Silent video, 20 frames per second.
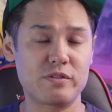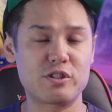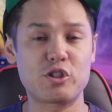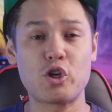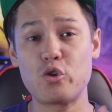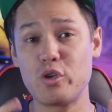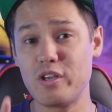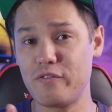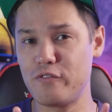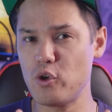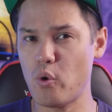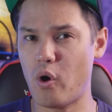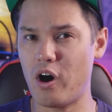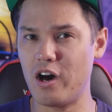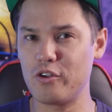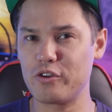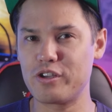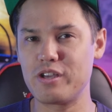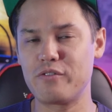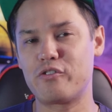So if you are
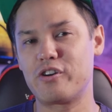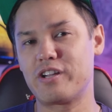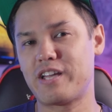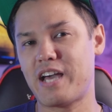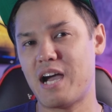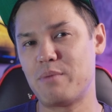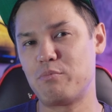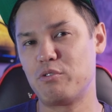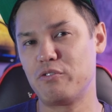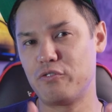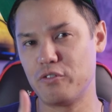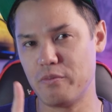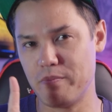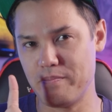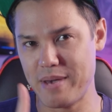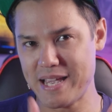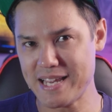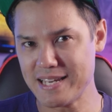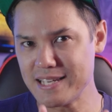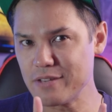looking for a camera for
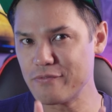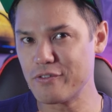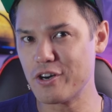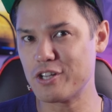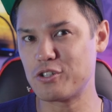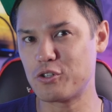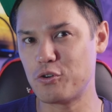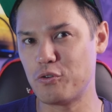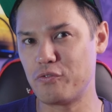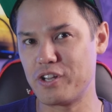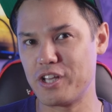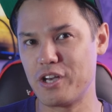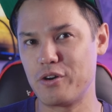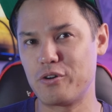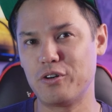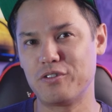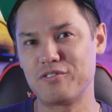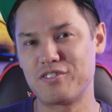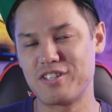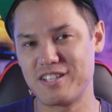mainly vertical video
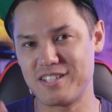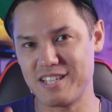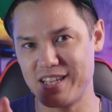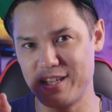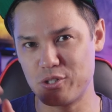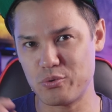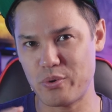content in